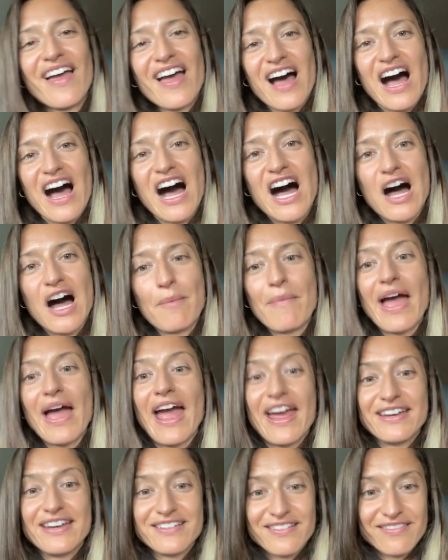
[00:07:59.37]

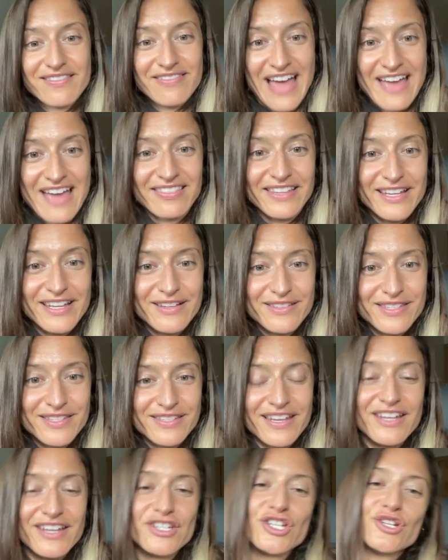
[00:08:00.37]
And that leads
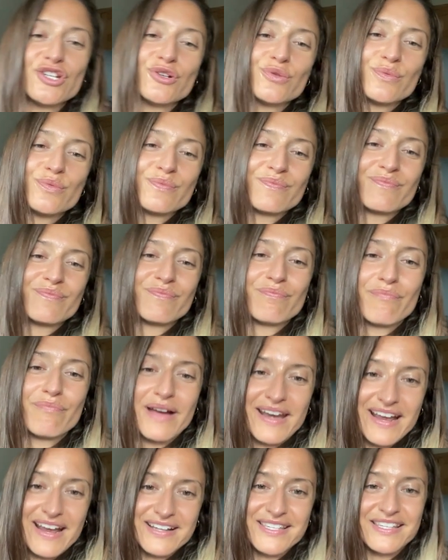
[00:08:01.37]
into my
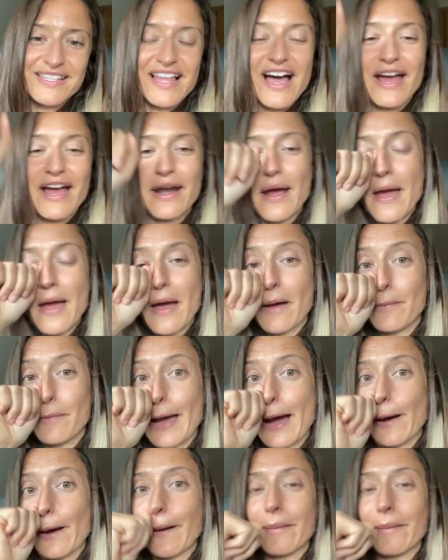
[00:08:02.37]
next slide about